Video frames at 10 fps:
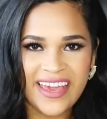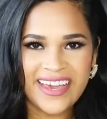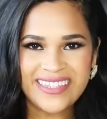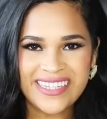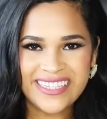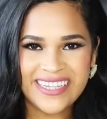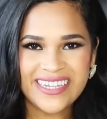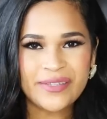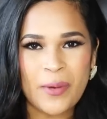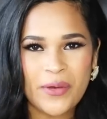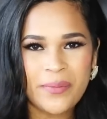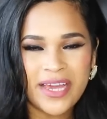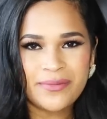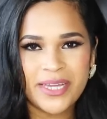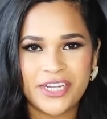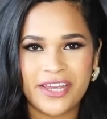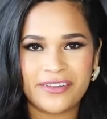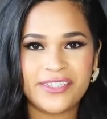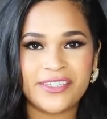Hey guys, it's Liz. Welcome back to my channel.